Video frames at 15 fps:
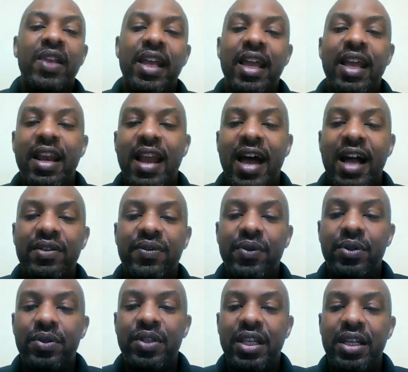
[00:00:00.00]
in
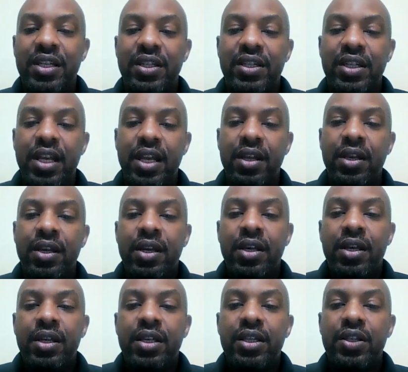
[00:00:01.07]
Knoxville, Tennessee.
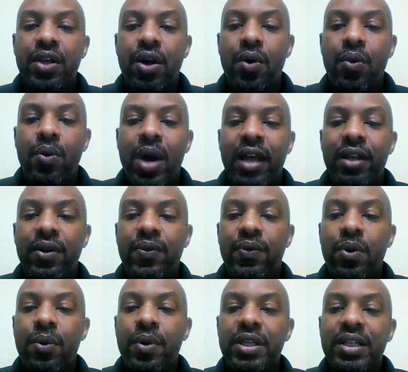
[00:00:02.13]
So I look
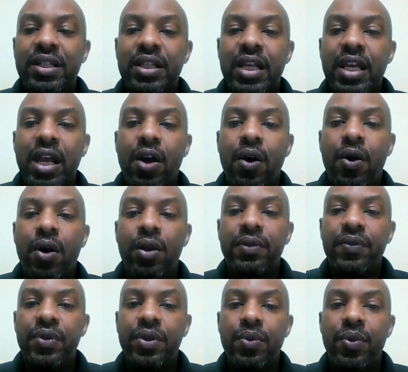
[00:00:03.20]
forward to seeing all
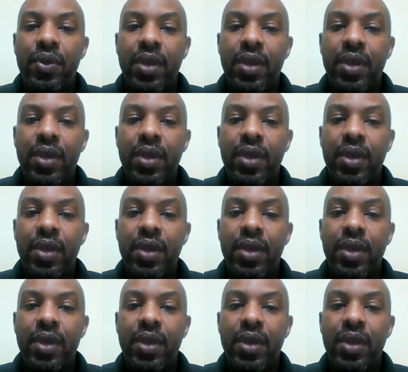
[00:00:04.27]
of you